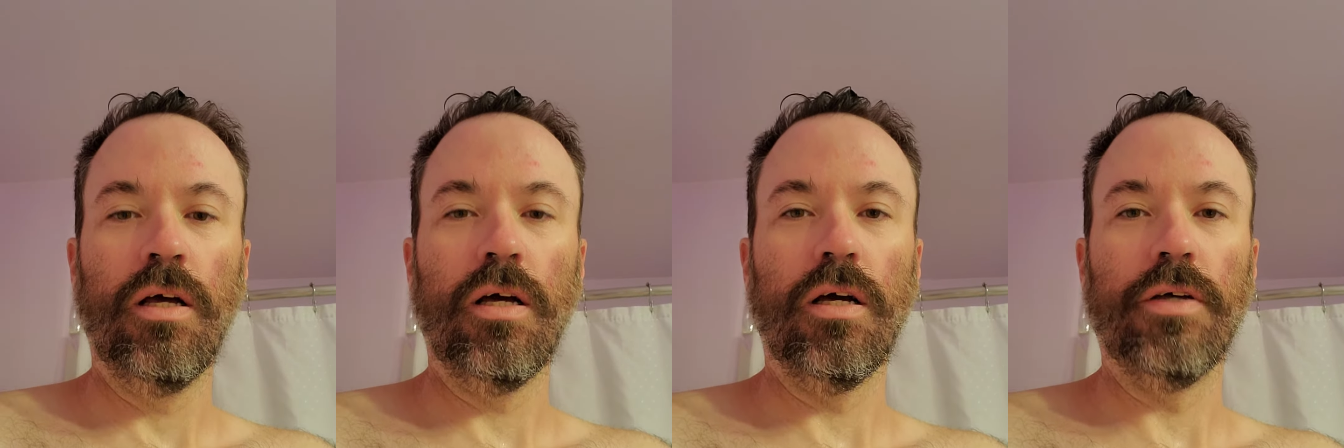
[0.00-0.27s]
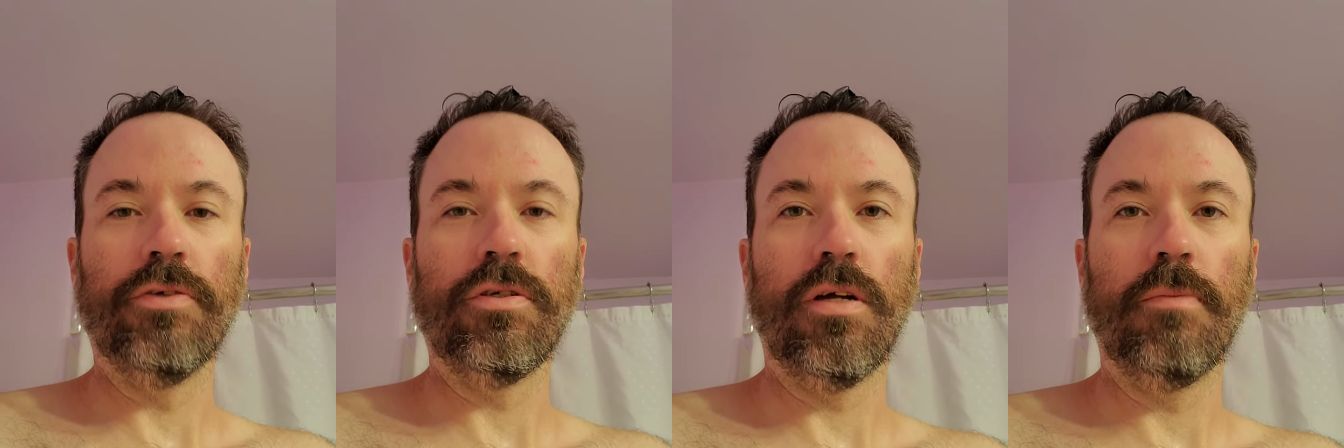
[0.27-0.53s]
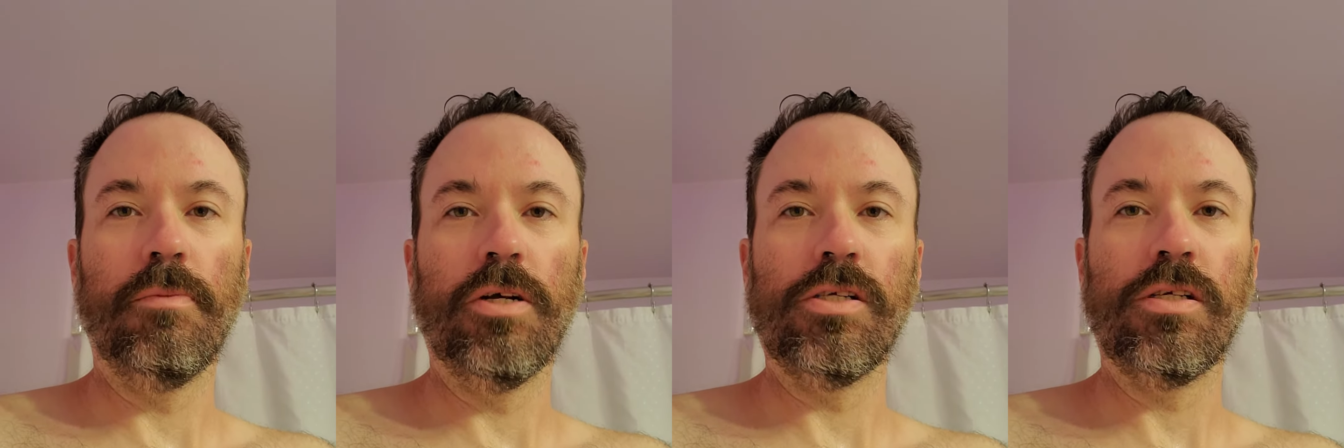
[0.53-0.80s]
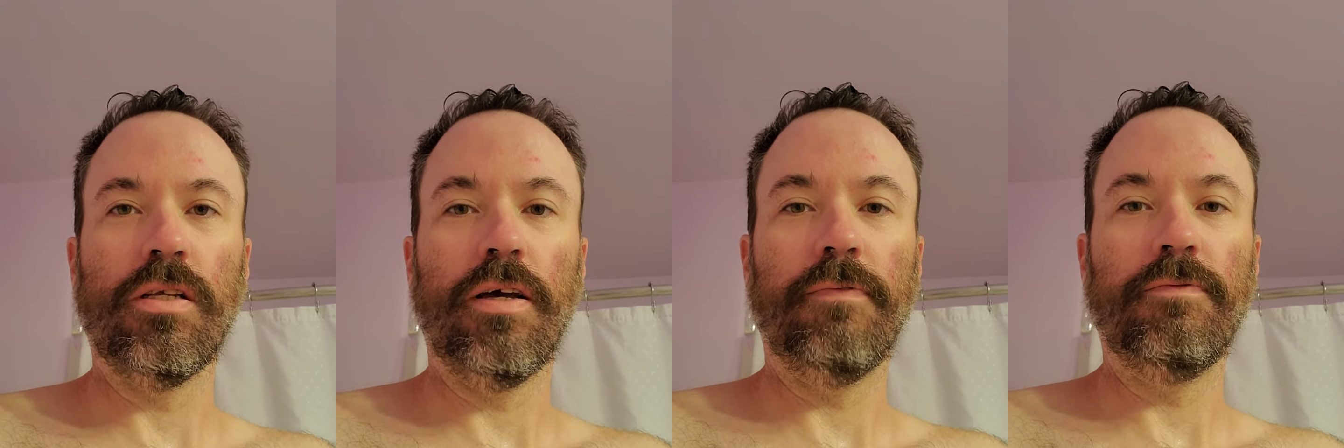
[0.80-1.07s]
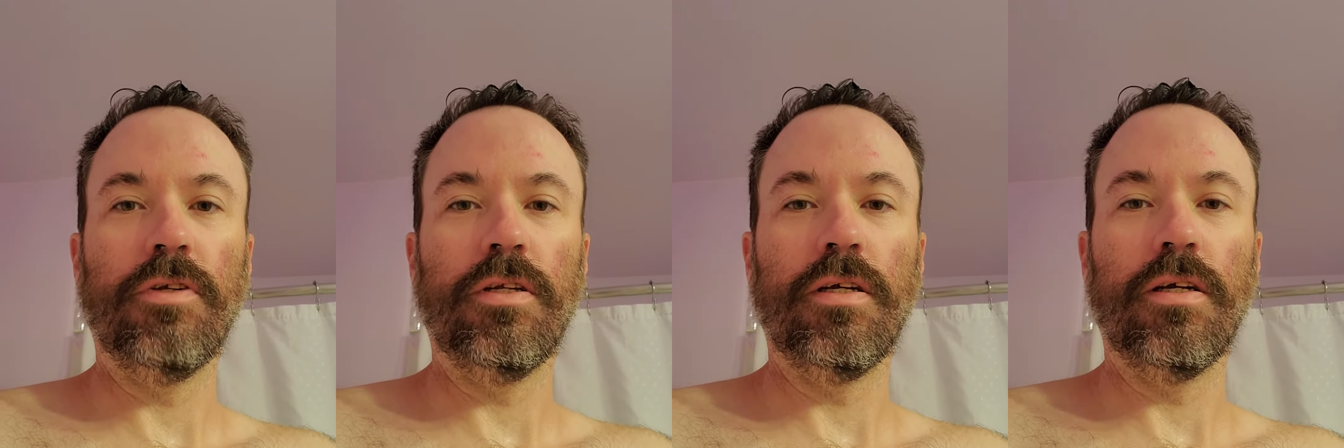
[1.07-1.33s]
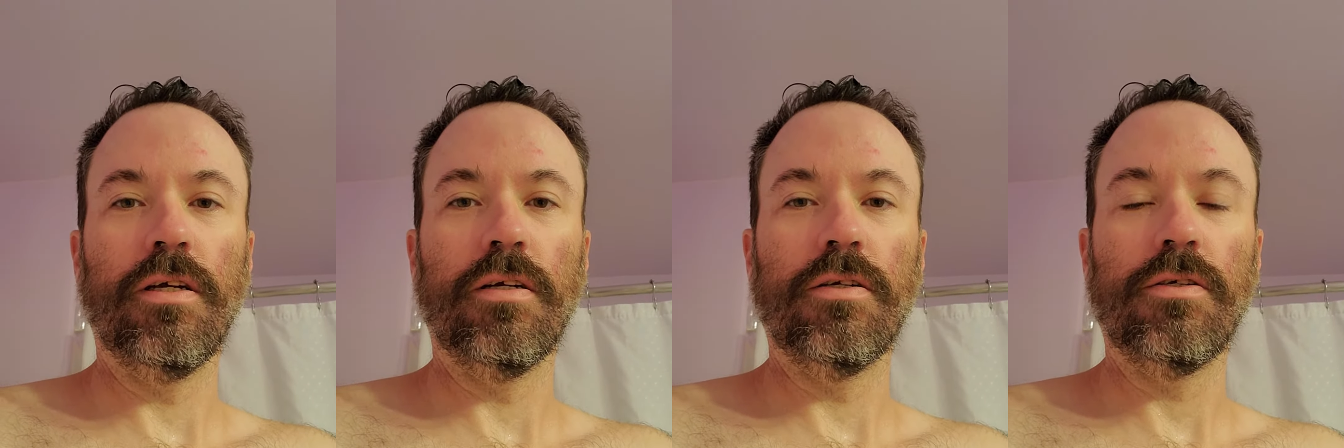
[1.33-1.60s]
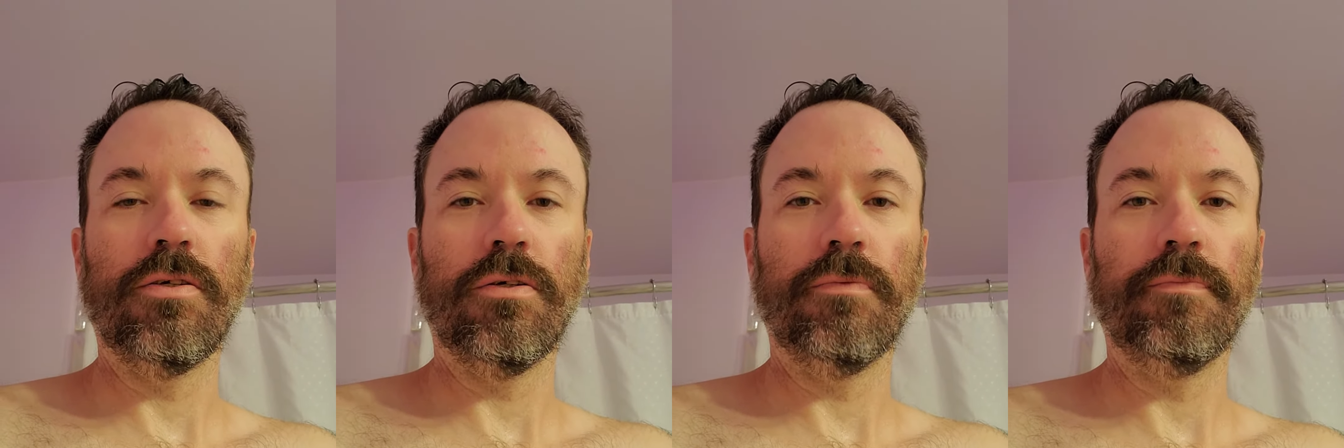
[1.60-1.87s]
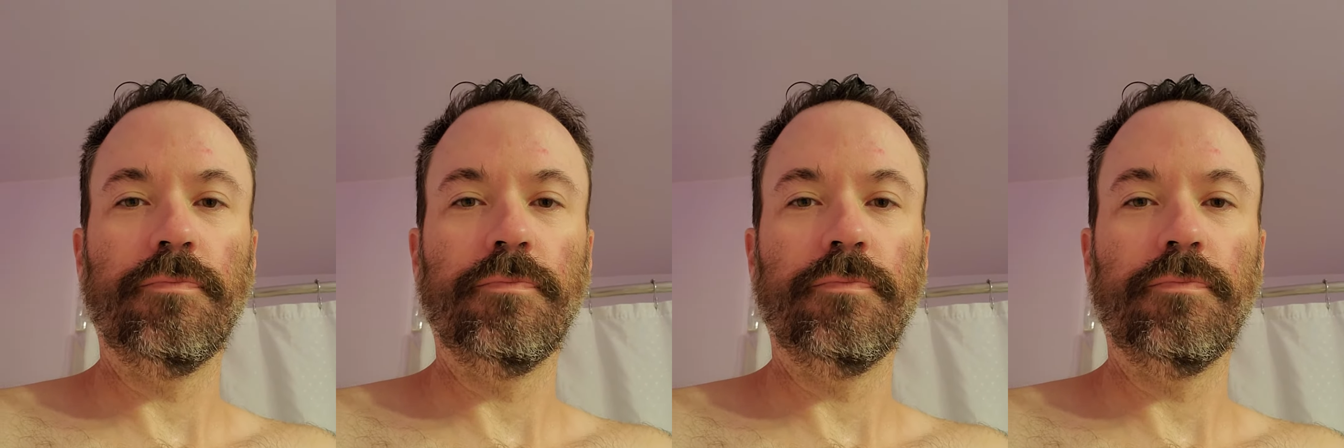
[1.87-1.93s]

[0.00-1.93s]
Uh, there's not much left in here, so.